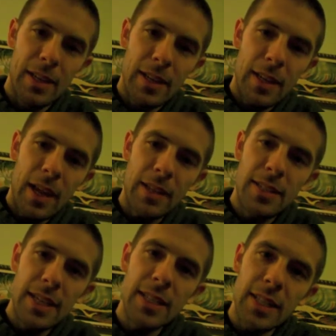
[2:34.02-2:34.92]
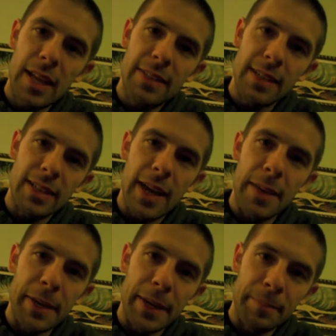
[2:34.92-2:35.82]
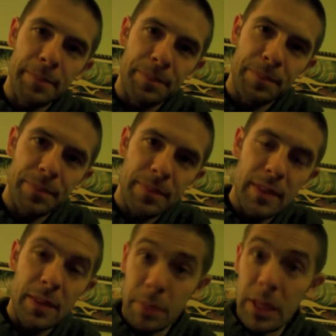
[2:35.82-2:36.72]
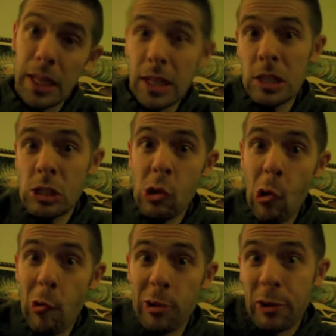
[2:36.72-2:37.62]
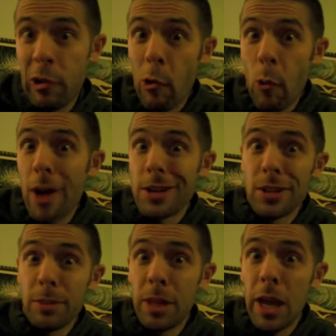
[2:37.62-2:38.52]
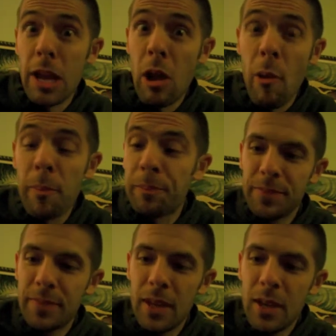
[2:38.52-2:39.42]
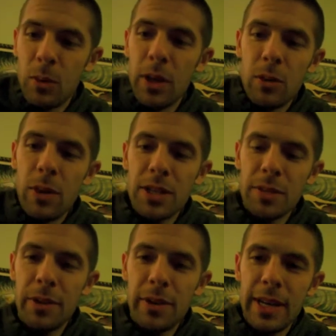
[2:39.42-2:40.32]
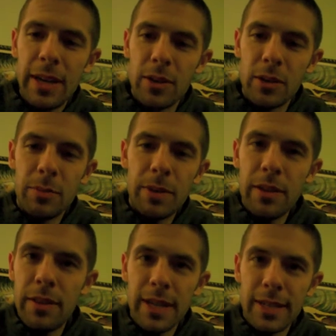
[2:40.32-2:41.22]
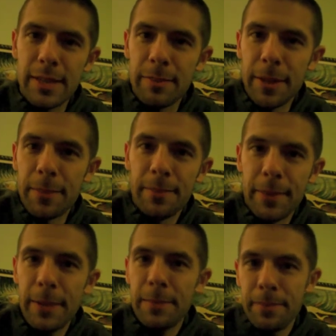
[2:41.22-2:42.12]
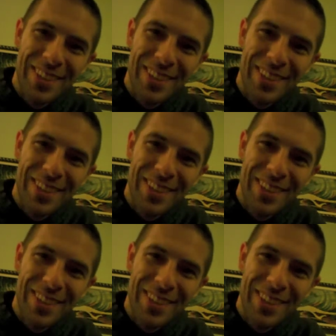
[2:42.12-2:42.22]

On stage, a lot of things are happening. The play. You're watching the play. While you're watching me right now, though, you're probably thinking something, right?